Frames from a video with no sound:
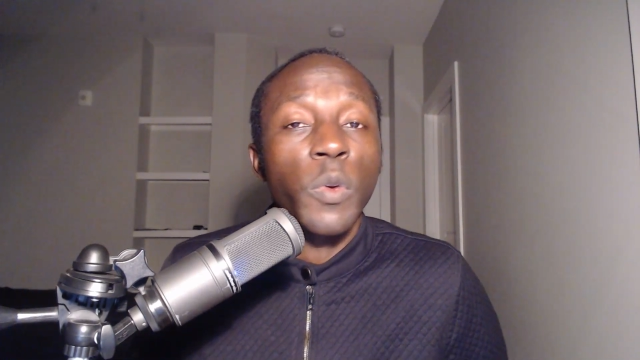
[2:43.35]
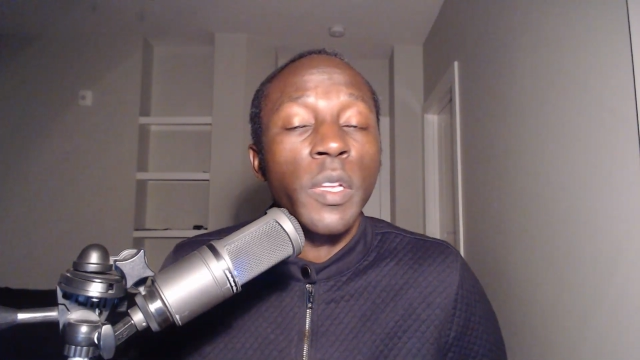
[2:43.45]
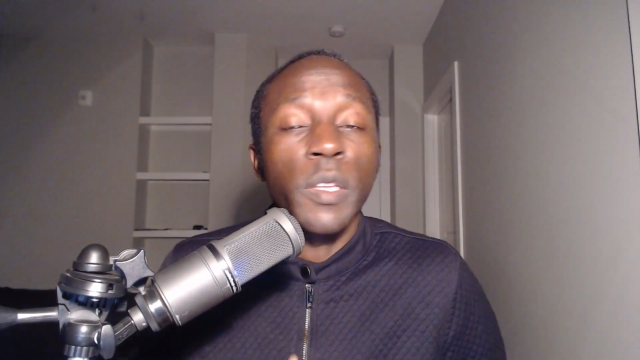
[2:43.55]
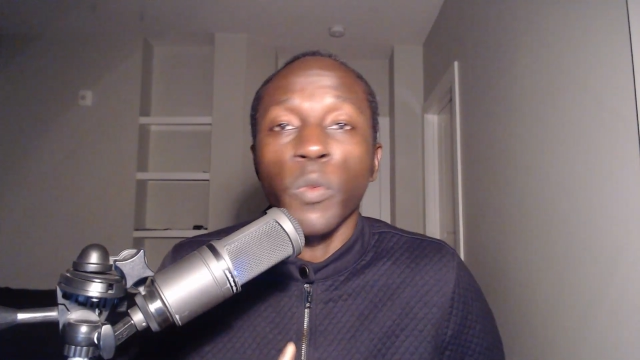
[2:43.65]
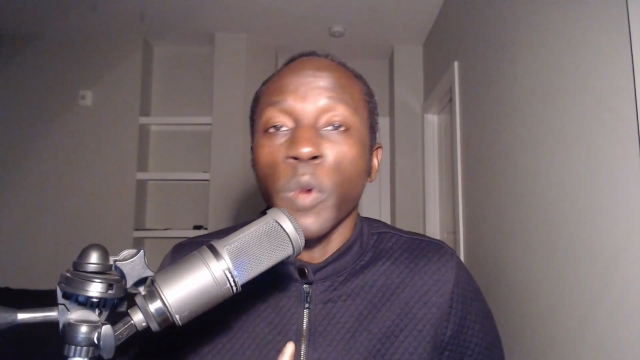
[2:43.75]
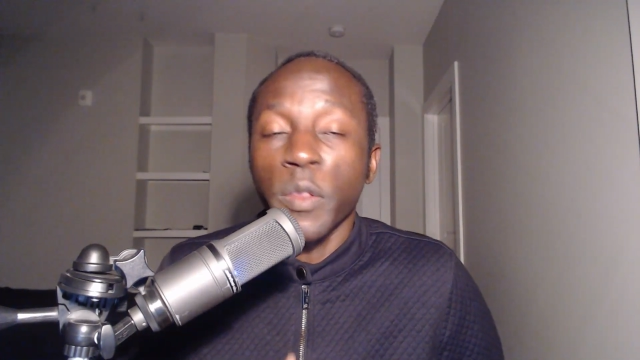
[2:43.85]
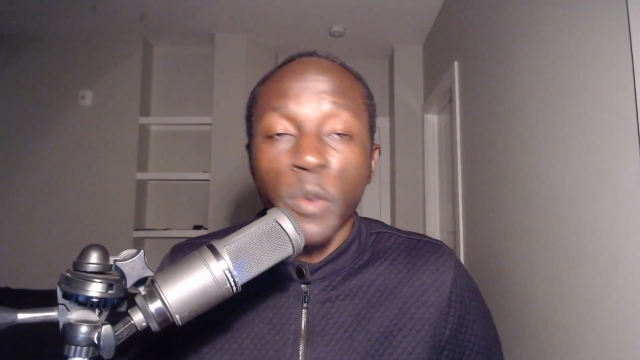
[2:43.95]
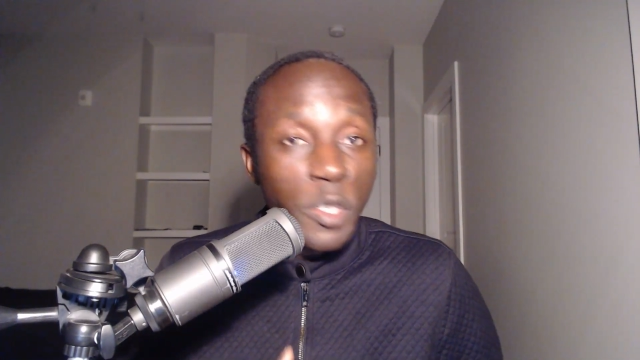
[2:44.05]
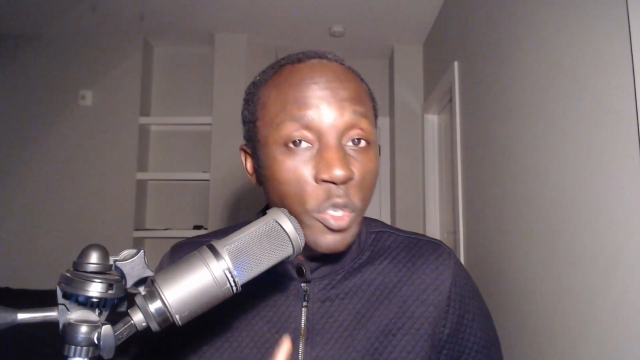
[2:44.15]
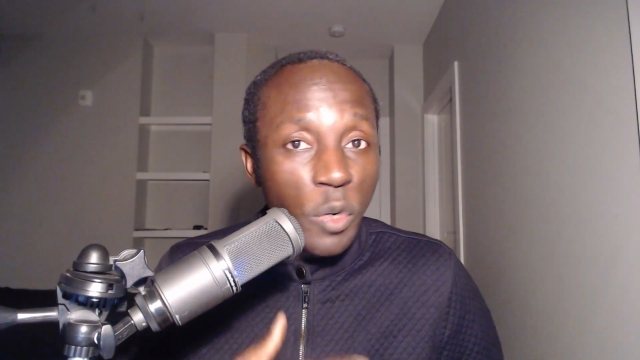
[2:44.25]

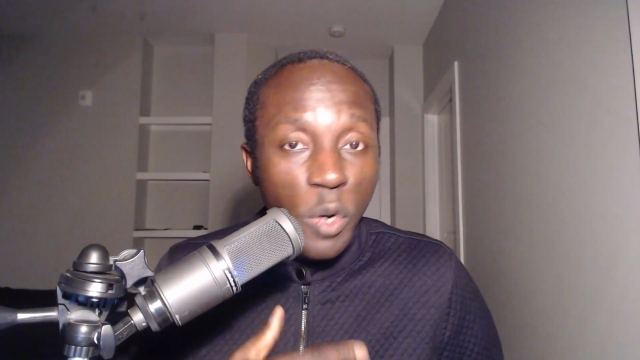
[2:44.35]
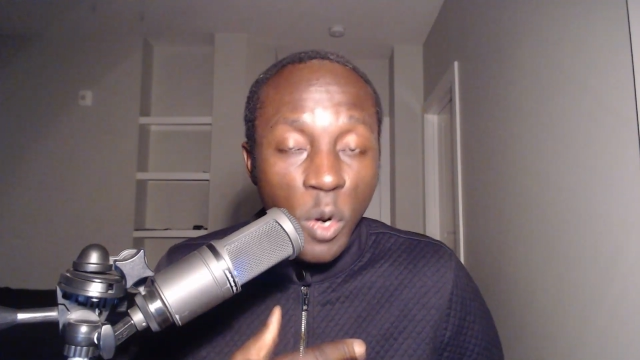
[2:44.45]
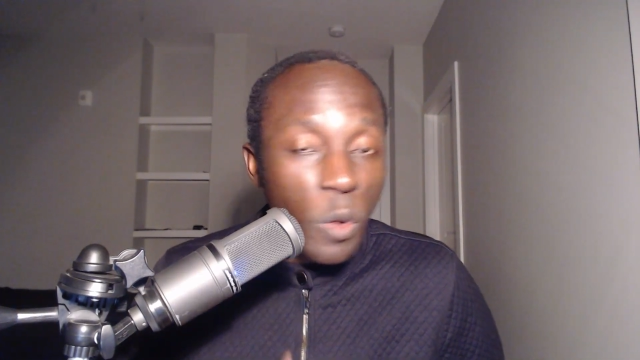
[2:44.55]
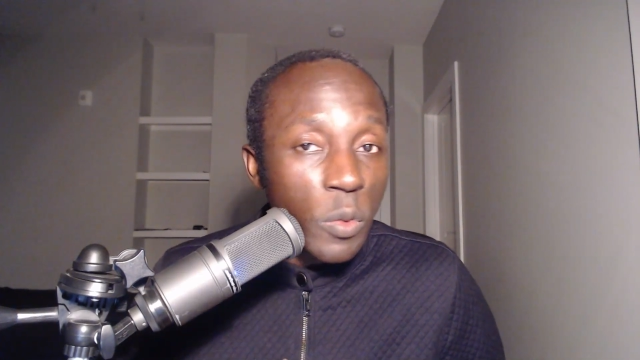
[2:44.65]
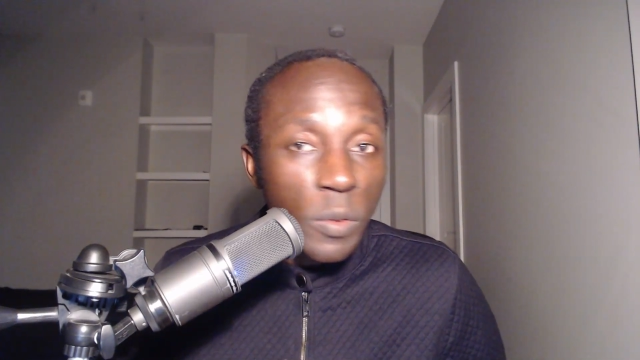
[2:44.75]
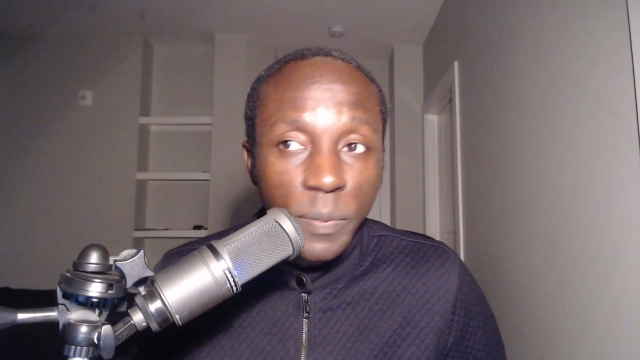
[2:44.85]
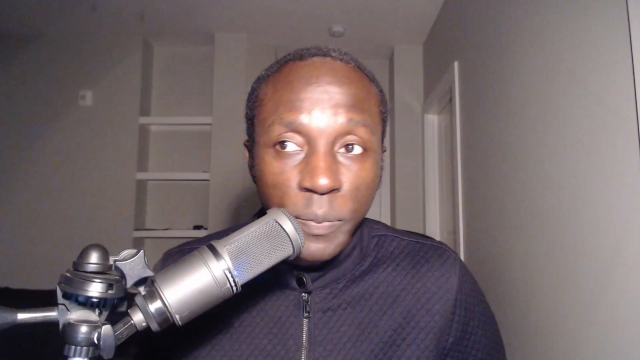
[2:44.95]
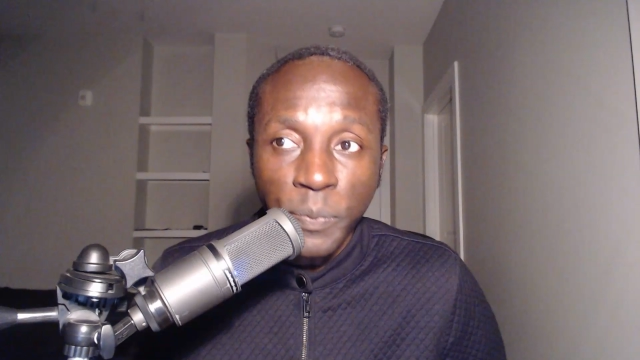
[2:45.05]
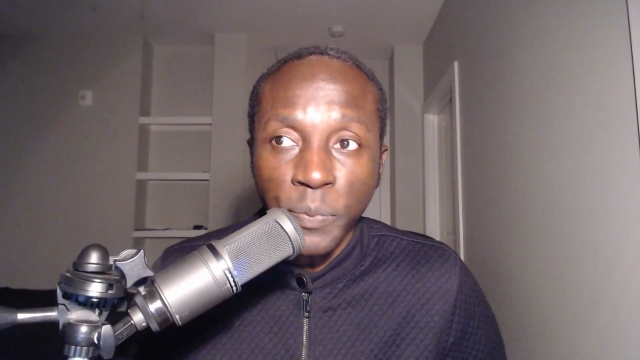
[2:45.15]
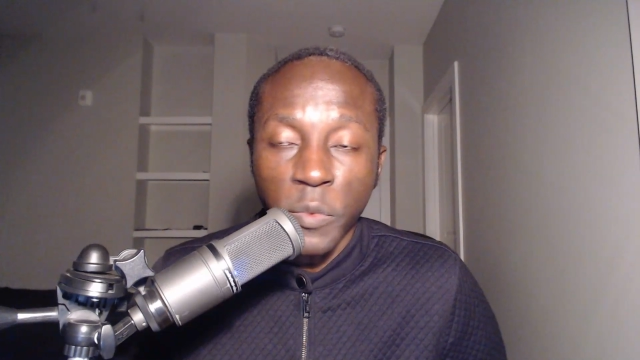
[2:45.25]
whether it's your own,
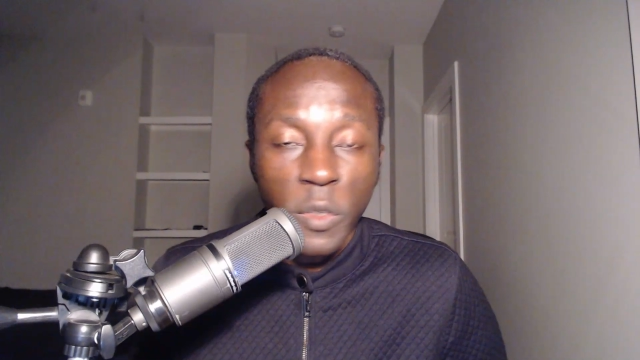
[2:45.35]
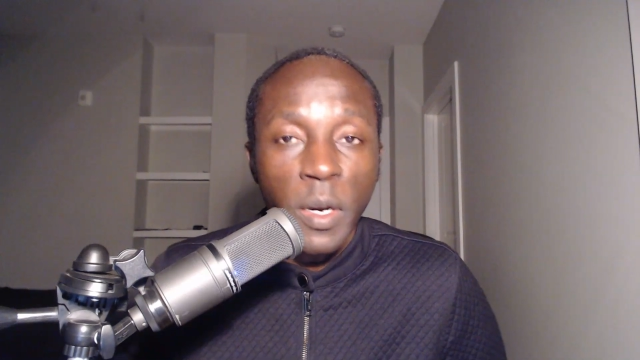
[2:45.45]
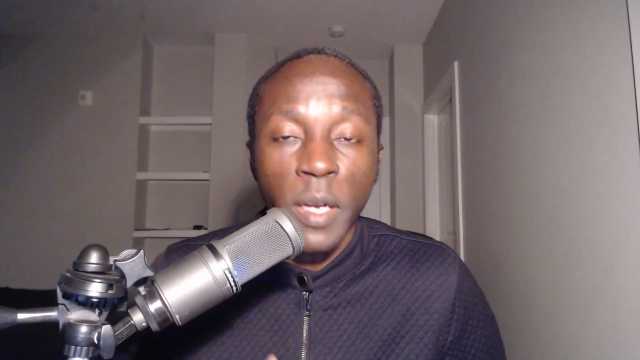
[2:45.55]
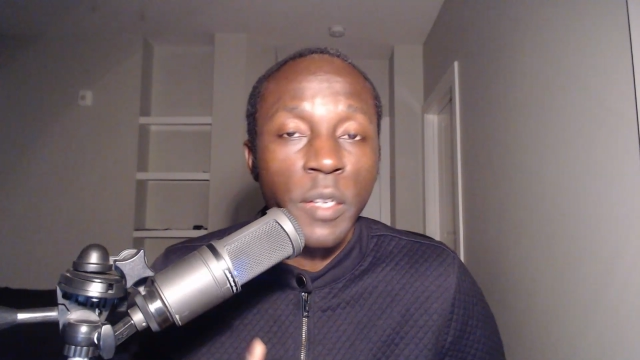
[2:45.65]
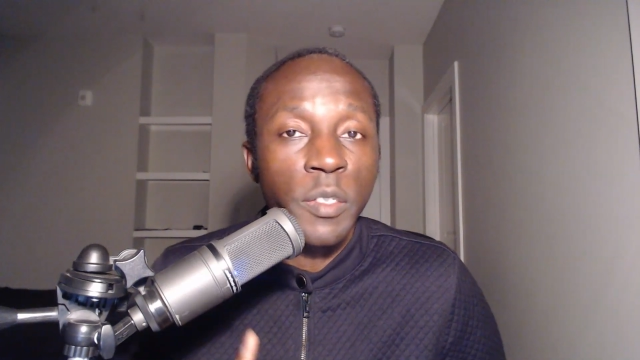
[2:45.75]
right?